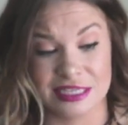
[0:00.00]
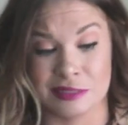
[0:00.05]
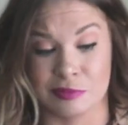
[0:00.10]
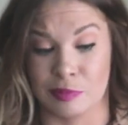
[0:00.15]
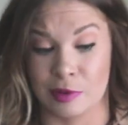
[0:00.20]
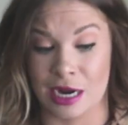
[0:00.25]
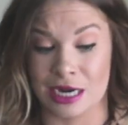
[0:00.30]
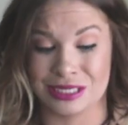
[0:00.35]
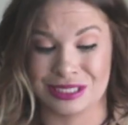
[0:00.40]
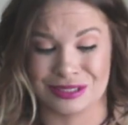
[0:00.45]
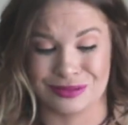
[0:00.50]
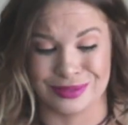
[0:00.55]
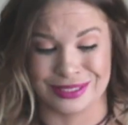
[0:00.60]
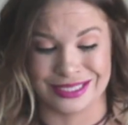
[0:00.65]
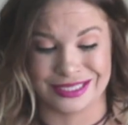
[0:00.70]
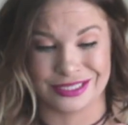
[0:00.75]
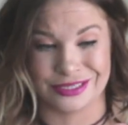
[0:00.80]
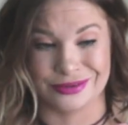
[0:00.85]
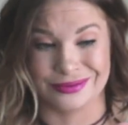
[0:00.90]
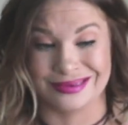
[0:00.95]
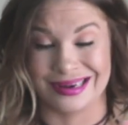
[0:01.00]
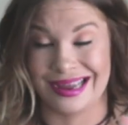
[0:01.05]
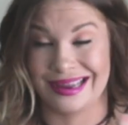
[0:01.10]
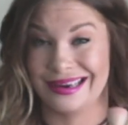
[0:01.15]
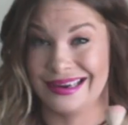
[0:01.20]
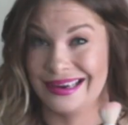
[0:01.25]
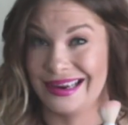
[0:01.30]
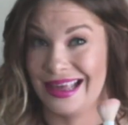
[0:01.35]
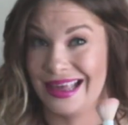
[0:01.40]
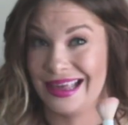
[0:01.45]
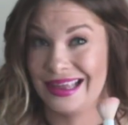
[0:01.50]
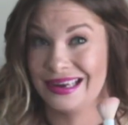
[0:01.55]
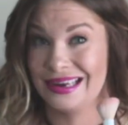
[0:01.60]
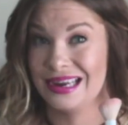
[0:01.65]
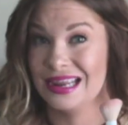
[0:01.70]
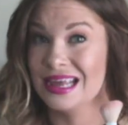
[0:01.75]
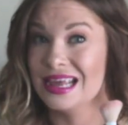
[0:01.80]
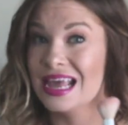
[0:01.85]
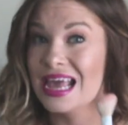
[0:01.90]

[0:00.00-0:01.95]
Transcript: this brush was $2.99.